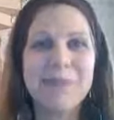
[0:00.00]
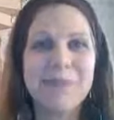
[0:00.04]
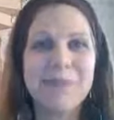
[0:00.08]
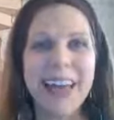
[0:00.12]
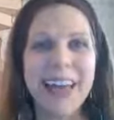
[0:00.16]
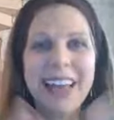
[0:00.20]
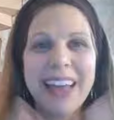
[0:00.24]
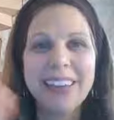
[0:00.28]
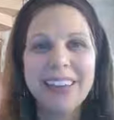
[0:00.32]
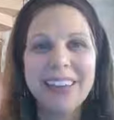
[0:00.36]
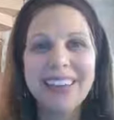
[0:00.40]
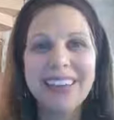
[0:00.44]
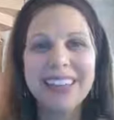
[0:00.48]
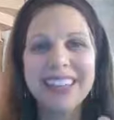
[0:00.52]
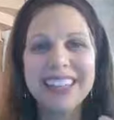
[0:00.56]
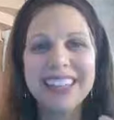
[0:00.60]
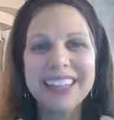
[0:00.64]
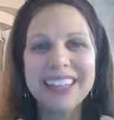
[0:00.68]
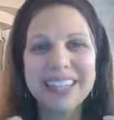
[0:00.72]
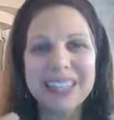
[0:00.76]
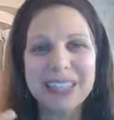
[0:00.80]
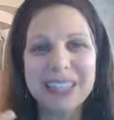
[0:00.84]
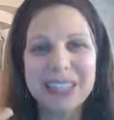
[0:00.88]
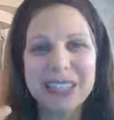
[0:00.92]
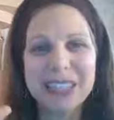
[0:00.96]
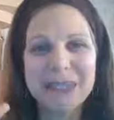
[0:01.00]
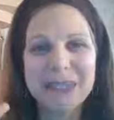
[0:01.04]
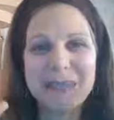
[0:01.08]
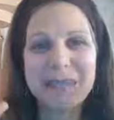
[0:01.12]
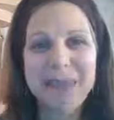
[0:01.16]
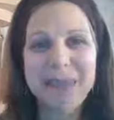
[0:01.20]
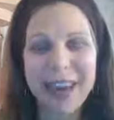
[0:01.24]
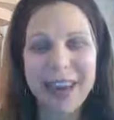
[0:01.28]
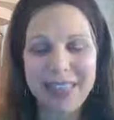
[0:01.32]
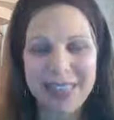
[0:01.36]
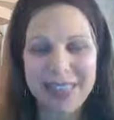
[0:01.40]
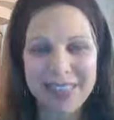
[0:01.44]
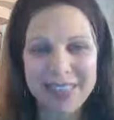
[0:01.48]
Elul is this
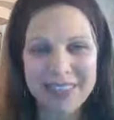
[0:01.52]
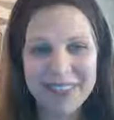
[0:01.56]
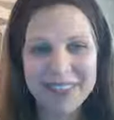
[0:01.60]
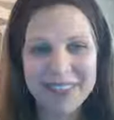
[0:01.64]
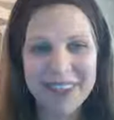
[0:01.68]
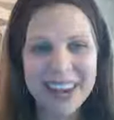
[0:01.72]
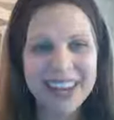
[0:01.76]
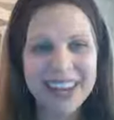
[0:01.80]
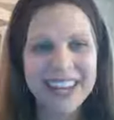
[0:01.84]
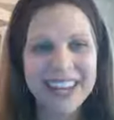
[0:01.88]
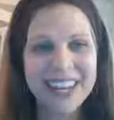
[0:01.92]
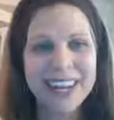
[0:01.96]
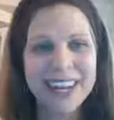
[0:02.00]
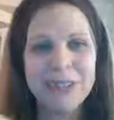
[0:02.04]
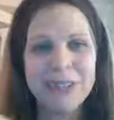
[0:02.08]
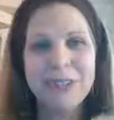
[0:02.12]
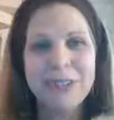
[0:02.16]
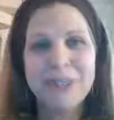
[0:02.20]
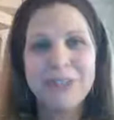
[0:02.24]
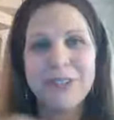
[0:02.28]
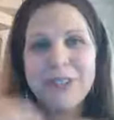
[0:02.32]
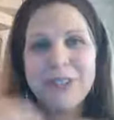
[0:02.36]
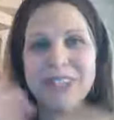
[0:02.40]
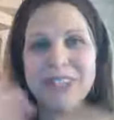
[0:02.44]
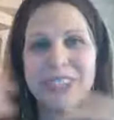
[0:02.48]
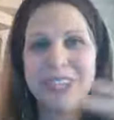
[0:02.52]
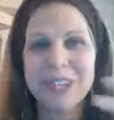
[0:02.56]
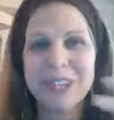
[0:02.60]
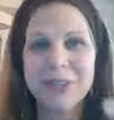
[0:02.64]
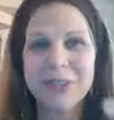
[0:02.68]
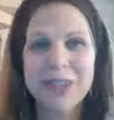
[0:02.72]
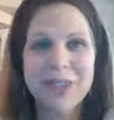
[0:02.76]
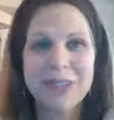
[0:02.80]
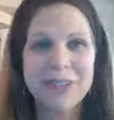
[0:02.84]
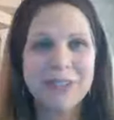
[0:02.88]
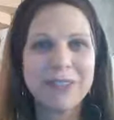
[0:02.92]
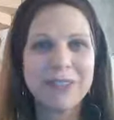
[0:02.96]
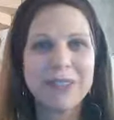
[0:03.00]
month right here before
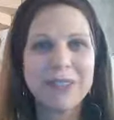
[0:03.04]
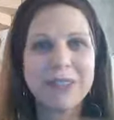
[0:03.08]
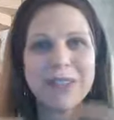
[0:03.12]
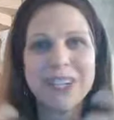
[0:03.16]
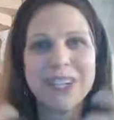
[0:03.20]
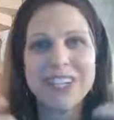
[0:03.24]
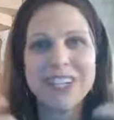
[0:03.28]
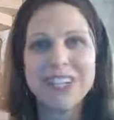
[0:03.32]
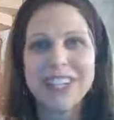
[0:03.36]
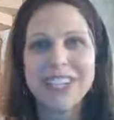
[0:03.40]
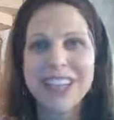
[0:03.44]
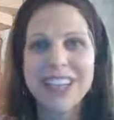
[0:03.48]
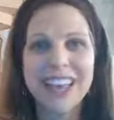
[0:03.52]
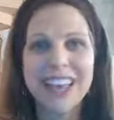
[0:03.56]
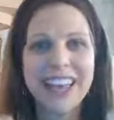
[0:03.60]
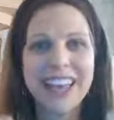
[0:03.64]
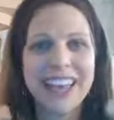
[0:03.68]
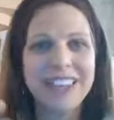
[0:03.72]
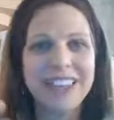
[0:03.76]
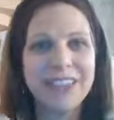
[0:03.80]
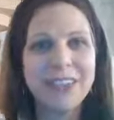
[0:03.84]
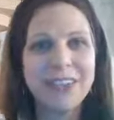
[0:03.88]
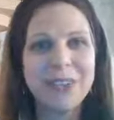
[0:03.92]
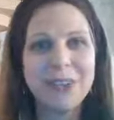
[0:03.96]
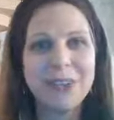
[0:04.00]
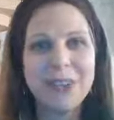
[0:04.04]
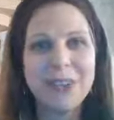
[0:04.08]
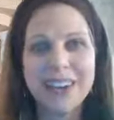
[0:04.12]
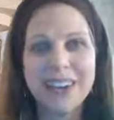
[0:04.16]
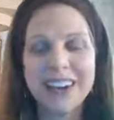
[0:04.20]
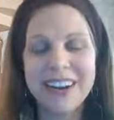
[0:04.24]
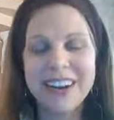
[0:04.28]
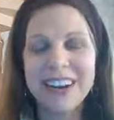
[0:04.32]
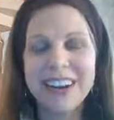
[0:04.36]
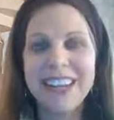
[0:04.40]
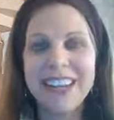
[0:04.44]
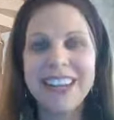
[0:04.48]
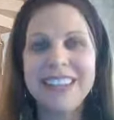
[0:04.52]
Tishrei, before Rosh Hashanah and the New
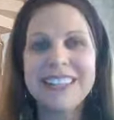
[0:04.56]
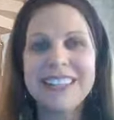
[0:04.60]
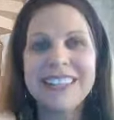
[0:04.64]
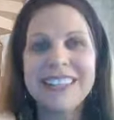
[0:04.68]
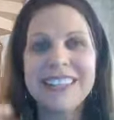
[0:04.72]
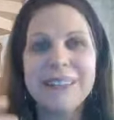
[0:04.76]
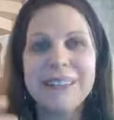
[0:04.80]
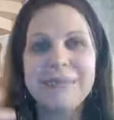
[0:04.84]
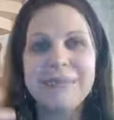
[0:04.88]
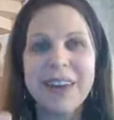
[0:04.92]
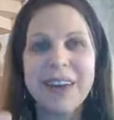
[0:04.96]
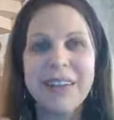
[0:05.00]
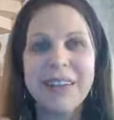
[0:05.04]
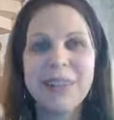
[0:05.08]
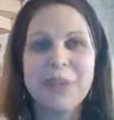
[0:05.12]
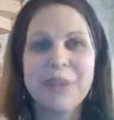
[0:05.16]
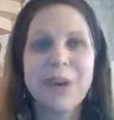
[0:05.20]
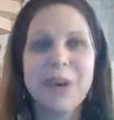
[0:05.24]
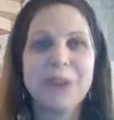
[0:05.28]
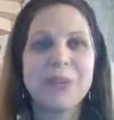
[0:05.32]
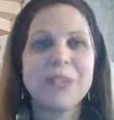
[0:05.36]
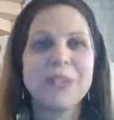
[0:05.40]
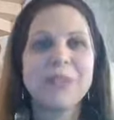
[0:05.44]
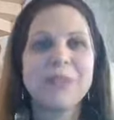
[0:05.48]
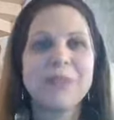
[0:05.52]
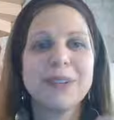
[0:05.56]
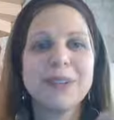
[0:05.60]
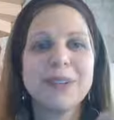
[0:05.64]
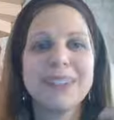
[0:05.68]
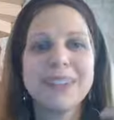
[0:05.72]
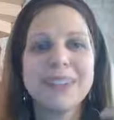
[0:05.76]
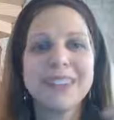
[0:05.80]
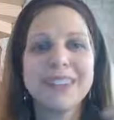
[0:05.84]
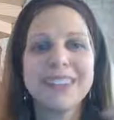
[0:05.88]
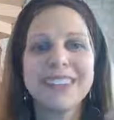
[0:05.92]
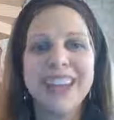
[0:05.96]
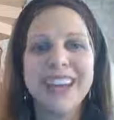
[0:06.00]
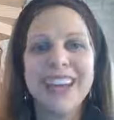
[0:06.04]
Year. It is the month where we're supposed
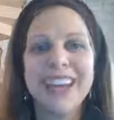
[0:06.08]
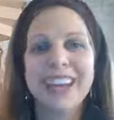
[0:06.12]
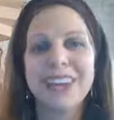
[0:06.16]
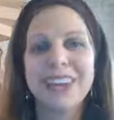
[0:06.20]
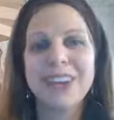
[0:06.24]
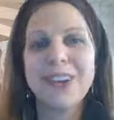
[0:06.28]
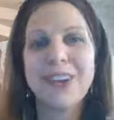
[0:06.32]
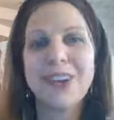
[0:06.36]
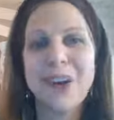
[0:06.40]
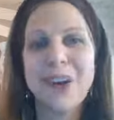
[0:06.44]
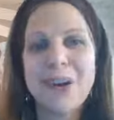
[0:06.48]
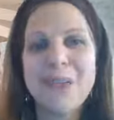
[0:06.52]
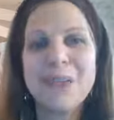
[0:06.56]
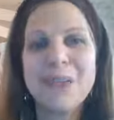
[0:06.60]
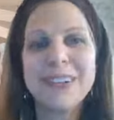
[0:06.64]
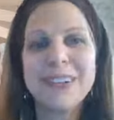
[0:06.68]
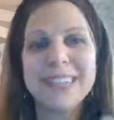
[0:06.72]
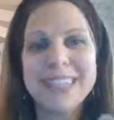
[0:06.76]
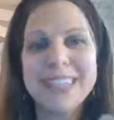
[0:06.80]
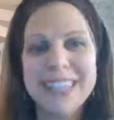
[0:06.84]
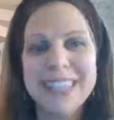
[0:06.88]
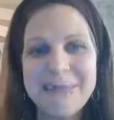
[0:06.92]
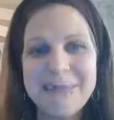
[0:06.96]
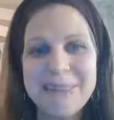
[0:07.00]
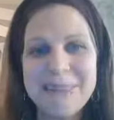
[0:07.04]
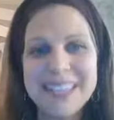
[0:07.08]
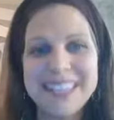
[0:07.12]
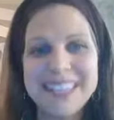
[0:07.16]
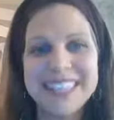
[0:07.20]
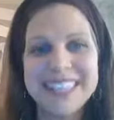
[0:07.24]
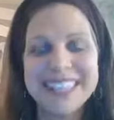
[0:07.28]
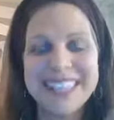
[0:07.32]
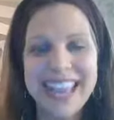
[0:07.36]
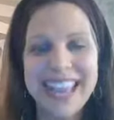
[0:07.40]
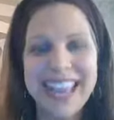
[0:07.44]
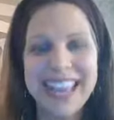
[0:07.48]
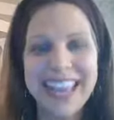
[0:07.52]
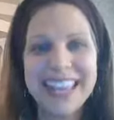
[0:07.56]
to kind of go deep
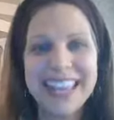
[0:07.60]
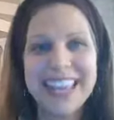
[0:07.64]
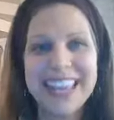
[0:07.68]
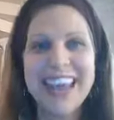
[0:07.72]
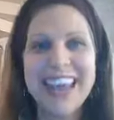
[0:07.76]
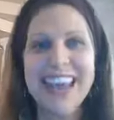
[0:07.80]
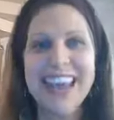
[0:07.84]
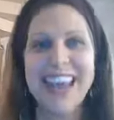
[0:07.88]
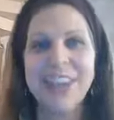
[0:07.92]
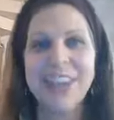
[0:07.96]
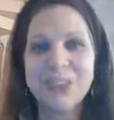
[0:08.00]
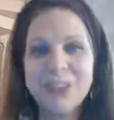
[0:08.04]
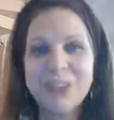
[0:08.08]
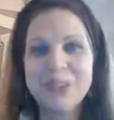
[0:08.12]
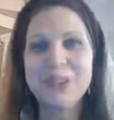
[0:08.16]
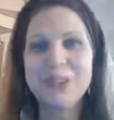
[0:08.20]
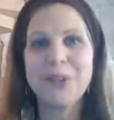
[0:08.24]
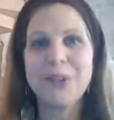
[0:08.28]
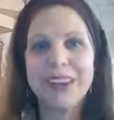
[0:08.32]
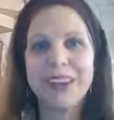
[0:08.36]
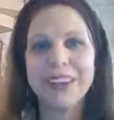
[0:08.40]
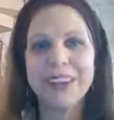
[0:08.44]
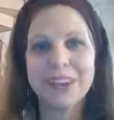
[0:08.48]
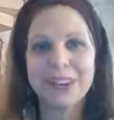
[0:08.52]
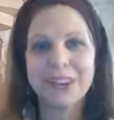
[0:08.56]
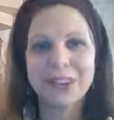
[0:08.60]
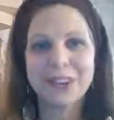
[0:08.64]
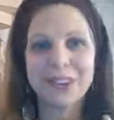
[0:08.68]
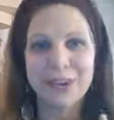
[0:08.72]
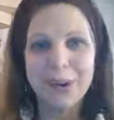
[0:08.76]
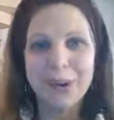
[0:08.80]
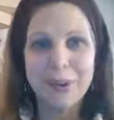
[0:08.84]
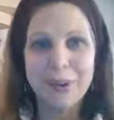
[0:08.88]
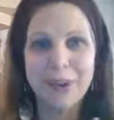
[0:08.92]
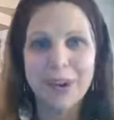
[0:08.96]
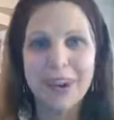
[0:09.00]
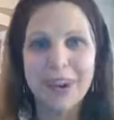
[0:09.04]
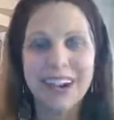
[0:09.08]
inside and do our internal
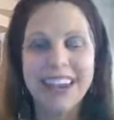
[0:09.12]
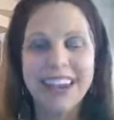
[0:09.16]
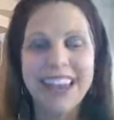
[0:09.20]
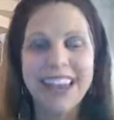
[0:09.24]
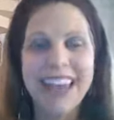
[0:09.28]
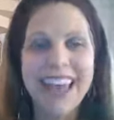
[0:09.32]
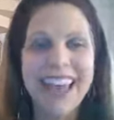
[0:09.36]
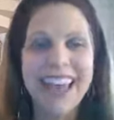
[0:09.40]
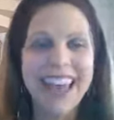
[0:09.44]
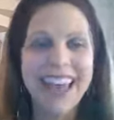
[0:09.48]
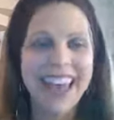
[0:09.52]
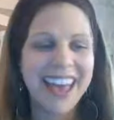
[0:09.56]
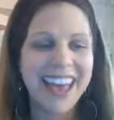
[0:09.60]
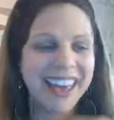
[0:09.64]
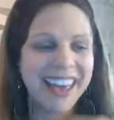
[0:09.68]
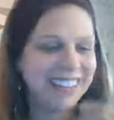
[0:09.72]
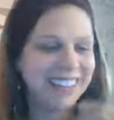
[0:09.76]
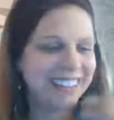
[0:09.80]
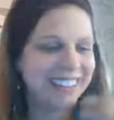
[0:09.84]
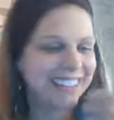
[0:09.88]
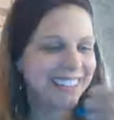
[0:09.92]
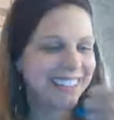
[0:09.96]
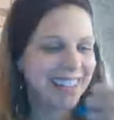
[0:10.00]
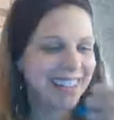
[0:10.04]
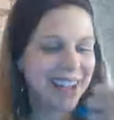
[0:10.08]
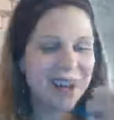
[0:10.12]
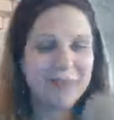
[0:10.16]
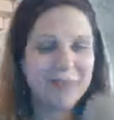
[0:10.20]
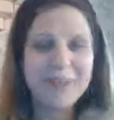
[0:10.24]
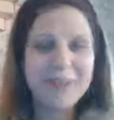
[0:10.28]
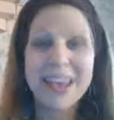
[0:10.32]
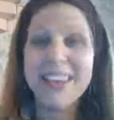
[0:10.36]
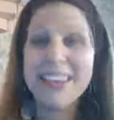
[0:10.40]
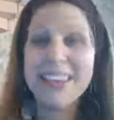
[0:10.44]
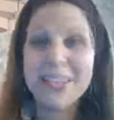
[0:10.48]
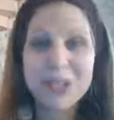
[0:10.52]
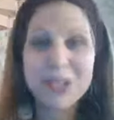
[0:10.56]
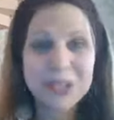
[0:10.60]
work and
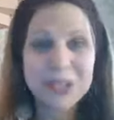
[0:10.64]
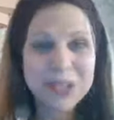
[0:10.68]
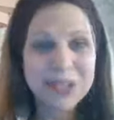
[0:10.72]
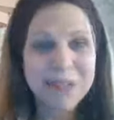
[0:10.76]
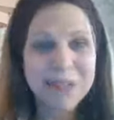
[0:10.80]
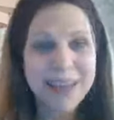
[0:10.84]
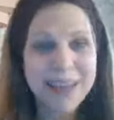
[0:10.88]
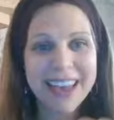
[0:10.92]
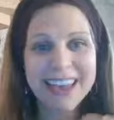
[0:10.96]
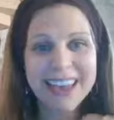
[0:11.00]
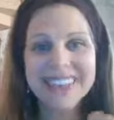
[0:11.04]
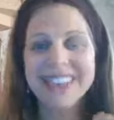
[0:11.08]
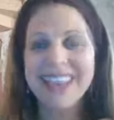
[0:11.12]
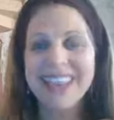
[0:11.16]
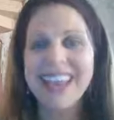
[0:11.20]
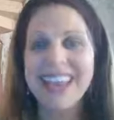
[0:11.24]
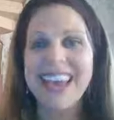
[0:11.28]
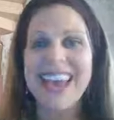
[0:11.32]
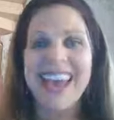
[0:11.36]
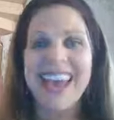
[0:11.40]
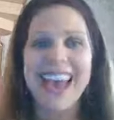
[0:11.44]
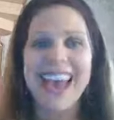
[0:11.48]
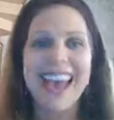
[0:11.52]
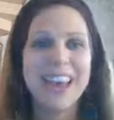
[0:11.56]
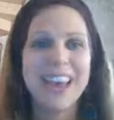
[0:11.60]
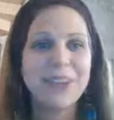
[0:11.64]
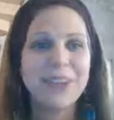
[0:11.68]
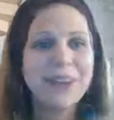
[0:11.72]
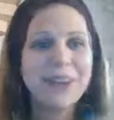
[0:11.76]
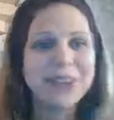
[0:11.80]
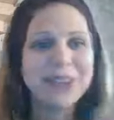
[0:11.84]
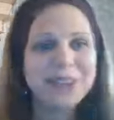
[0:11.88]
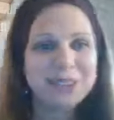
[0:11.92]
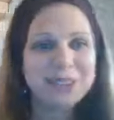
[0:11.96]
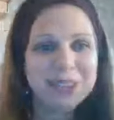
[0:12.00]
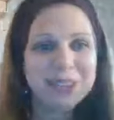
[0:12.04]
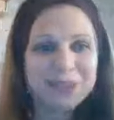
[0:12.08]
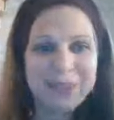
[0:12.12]
introspect and
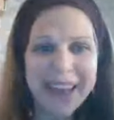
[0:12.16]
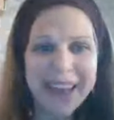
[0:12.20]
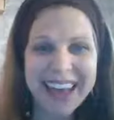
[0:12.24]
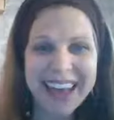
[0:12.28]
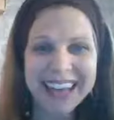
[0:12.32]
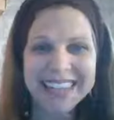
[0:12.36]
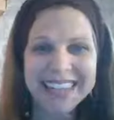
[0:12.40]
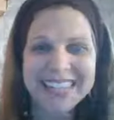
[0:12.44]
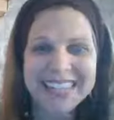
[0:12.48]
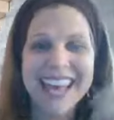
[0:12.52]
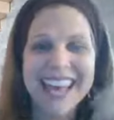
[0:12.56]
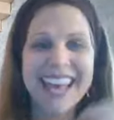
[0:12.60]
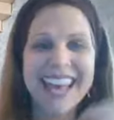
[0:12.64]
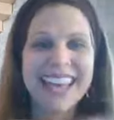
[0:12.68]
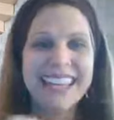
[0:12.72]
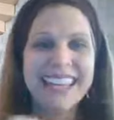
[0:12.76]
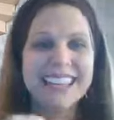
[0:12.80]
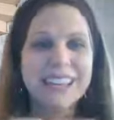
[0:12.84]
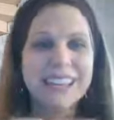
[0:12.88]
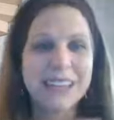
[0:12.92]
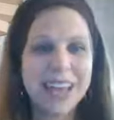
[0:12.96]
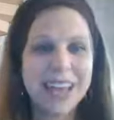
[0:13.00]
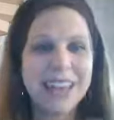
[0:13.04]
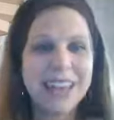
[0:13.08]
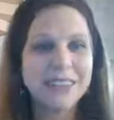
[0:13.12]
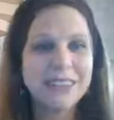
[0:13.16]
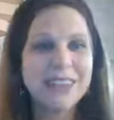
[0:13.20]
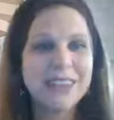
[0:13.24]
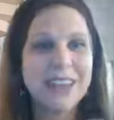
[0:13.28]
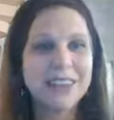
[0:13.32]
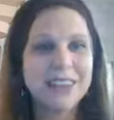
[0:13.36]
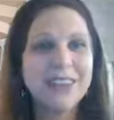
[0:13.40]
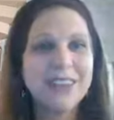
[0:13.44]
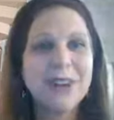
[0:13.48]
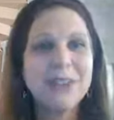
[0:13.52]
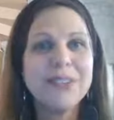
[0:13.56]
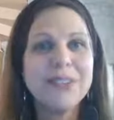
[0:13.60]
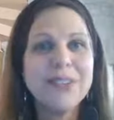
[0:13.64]
retrospect and
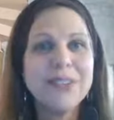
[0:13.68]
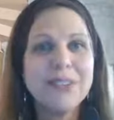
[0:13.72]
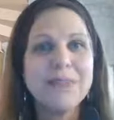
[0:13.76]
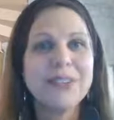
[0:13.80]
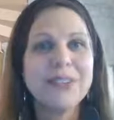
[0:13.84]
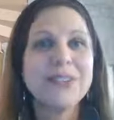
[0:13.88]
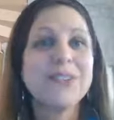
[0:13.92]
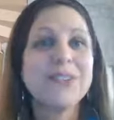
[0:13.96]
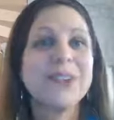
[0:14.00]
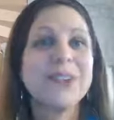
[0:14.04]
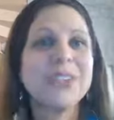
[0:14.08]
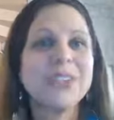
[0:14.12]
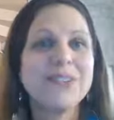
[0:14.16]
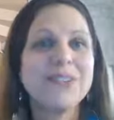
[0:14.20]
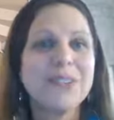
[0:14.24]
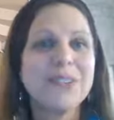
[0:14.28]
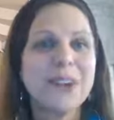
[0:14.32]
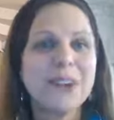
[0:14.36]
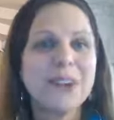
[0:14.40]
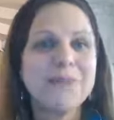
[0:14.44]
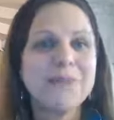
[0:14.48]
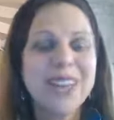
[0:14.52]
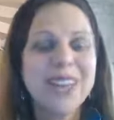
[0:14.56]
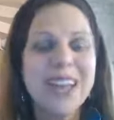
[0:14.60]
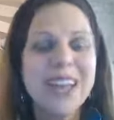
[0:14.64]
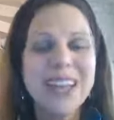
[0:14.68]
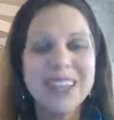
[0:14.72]
go deep and transform.